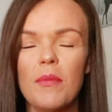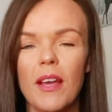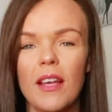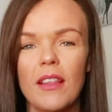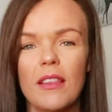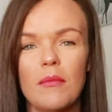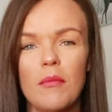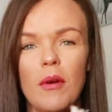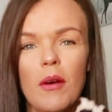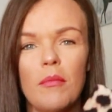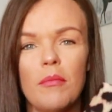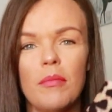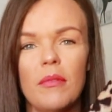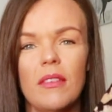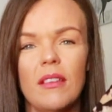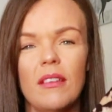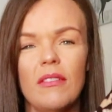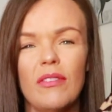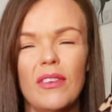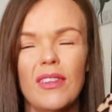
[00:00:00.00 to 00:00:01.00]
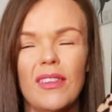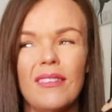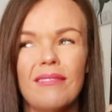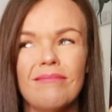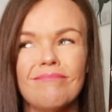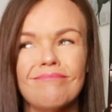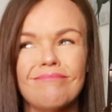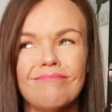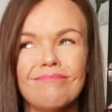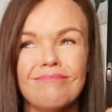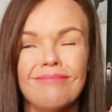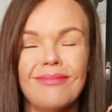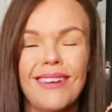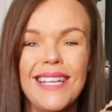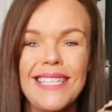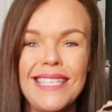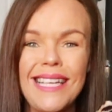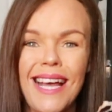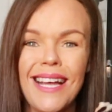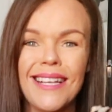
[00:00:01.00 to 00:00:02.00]
pick them up, they feel
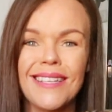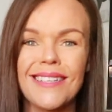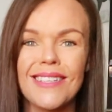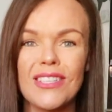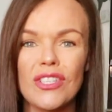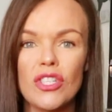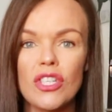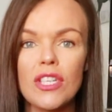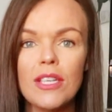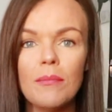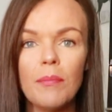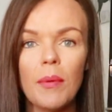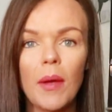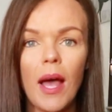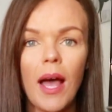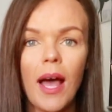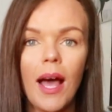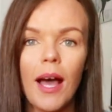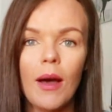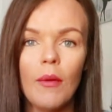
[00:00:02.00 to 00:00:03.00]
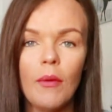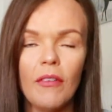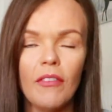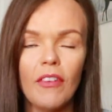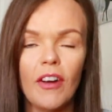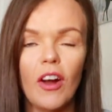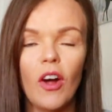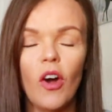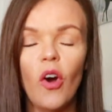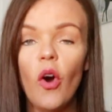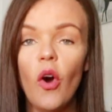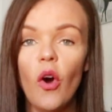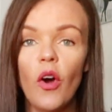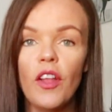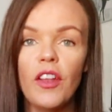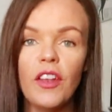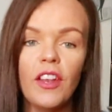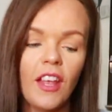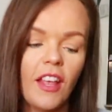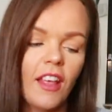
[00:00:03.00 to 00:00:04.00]
a tad cheap. However,
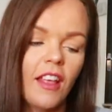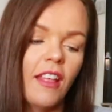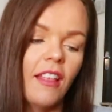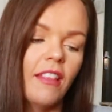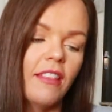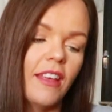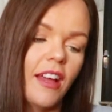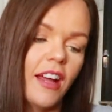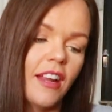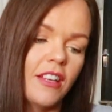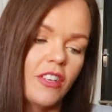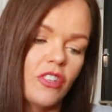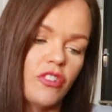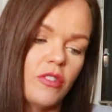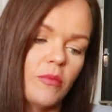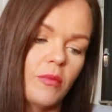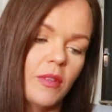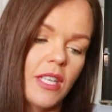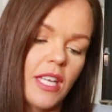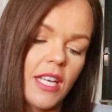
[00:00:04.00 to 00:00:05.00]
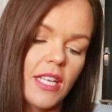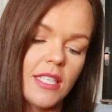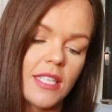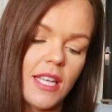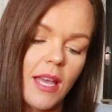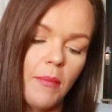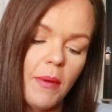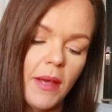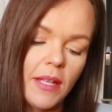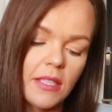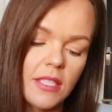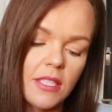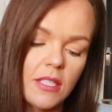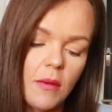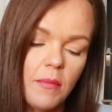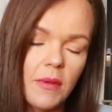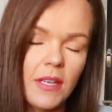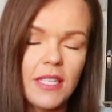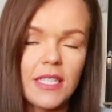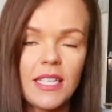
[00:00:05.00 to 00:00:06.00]
on, they are extremely nice. I picked these
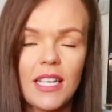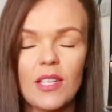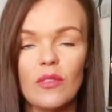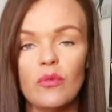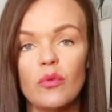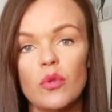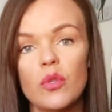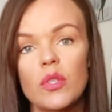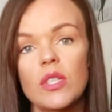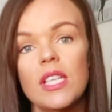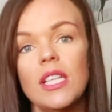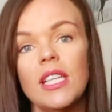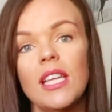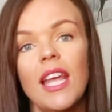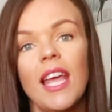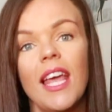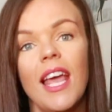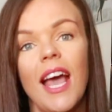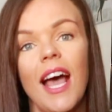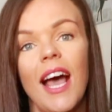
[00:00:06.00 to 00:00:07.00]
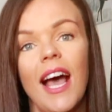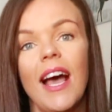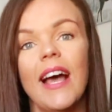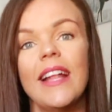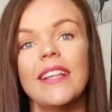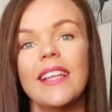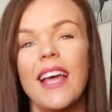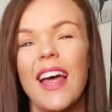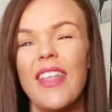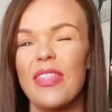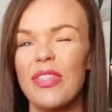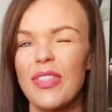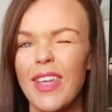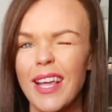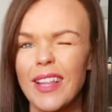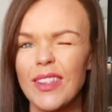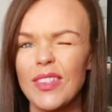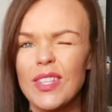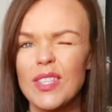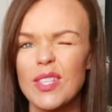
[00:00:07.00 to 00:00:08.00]
up in a size 14, and I
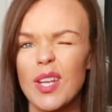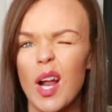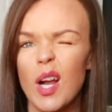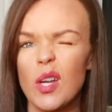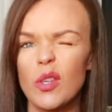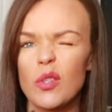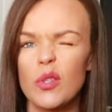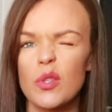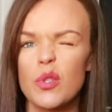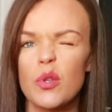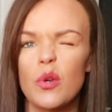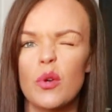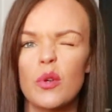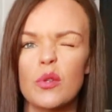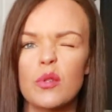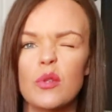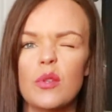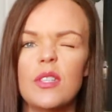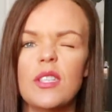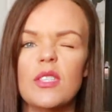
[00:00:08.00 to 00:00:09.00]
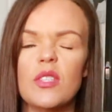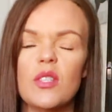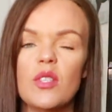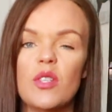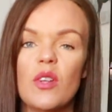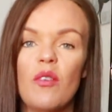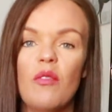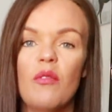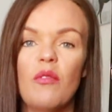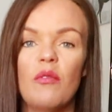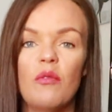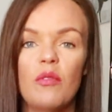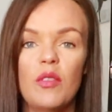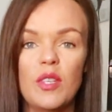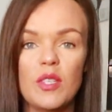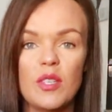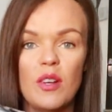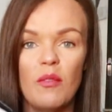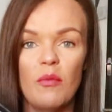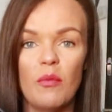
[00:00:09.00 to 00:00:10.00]
think these are new stock, so these are still,
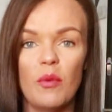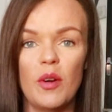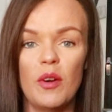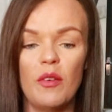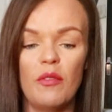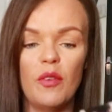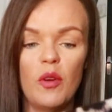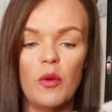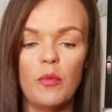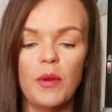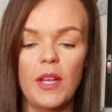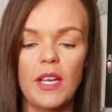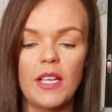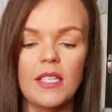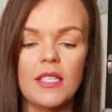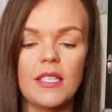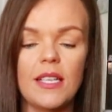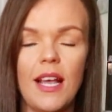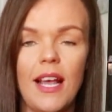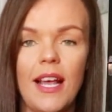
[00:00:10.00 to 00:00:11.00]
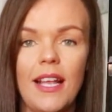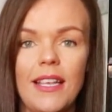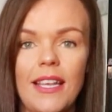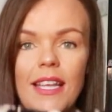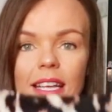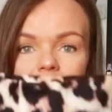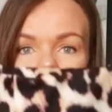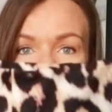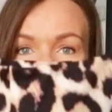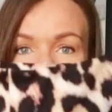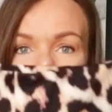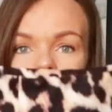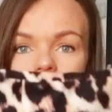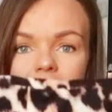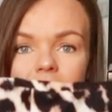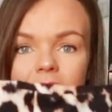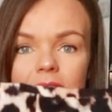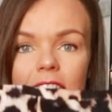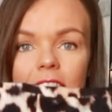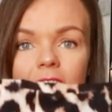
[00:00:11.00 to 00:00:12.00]
these are, were full price at
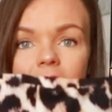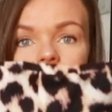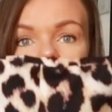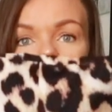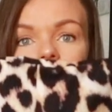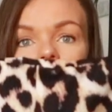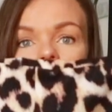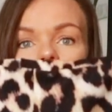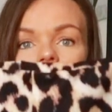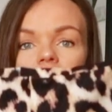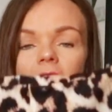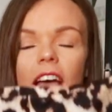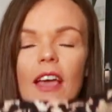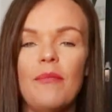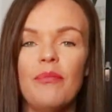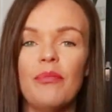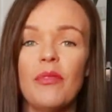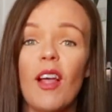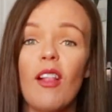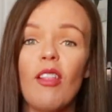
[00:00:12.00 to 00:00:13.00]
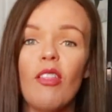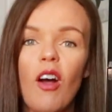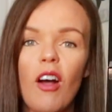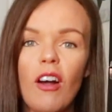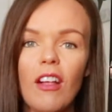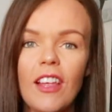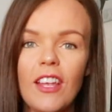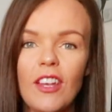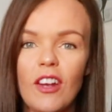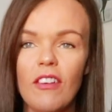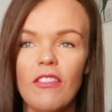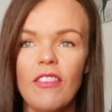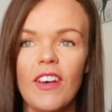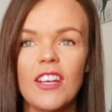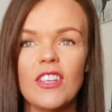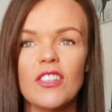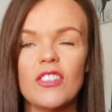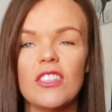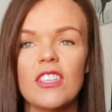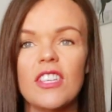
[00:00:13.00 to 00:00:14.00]
$19.99. Luckily enough,
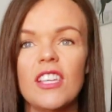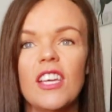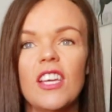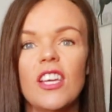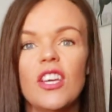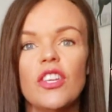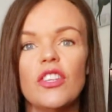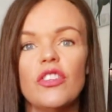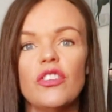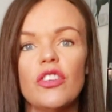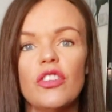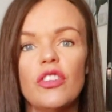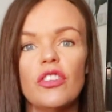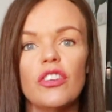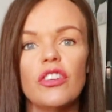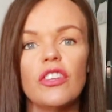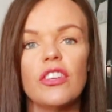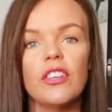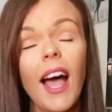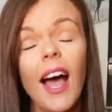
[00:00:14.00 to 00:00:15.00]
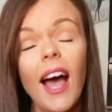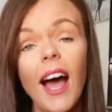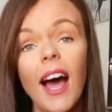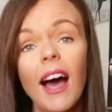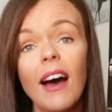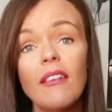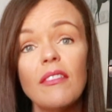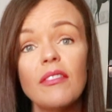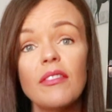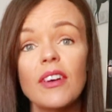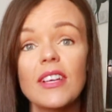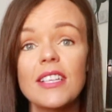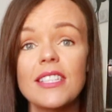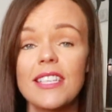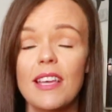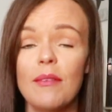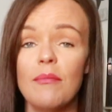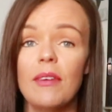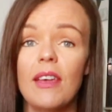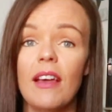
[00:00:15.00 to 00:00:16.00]
actually, New Look have
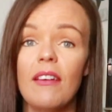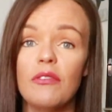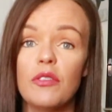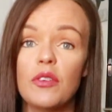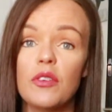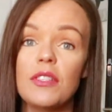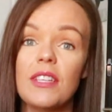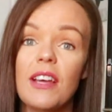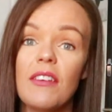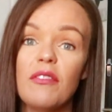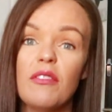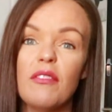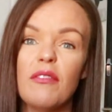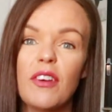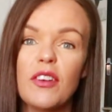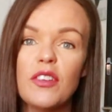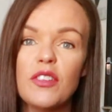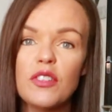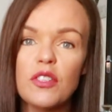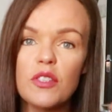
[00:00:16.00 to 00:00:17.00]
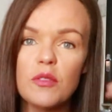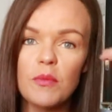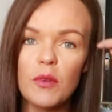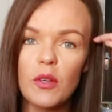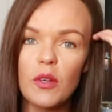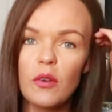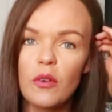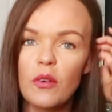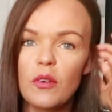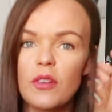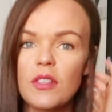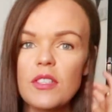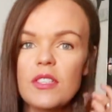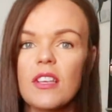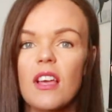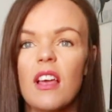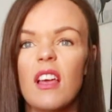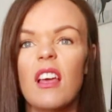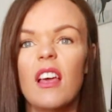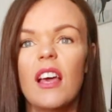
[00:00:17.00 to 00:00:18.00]
sent me a few different vouchers because
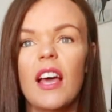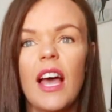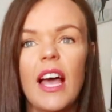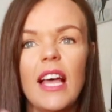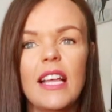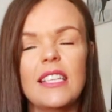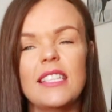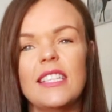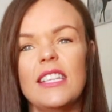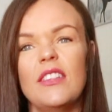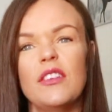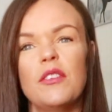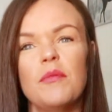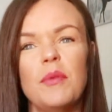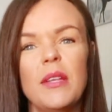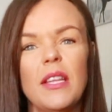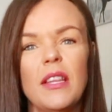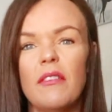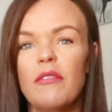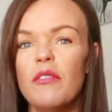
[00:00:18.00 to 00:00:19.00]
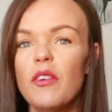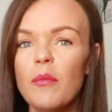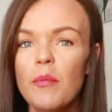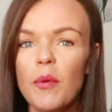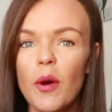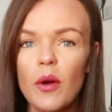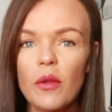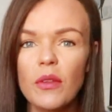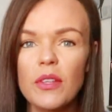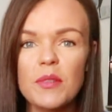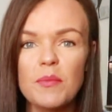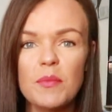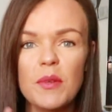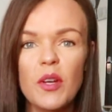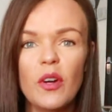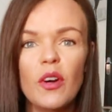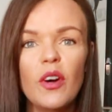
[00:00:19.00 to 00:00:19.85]
It's either been the football that's been